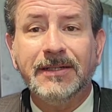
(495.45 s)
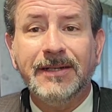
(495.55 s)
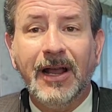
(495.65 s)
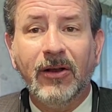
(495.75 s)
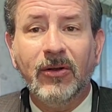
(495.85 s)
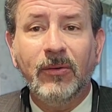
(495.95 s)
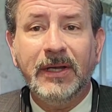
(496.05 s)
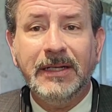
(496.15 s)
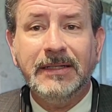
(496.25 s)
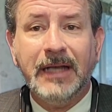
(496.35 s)

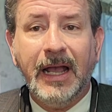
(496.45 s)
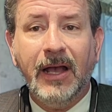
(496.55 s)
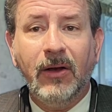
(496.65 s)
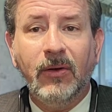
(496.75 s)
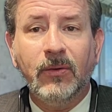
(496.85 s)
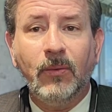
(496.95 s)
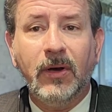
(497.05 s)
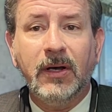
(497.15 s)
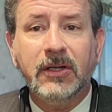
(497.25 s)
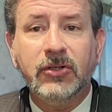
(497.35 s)
narrowing down
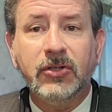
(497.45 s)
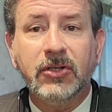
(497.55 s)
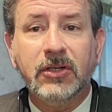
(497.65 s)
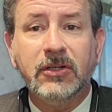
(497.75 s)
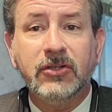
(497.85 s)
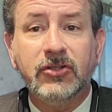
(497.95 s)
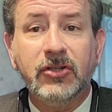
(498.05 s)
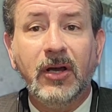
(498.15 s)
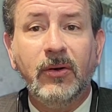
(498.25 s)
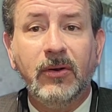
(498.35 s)
what you're going to
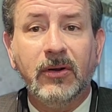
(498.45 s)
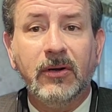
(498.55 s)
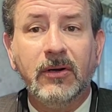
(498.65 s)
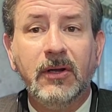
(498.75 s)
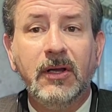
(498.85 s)
show her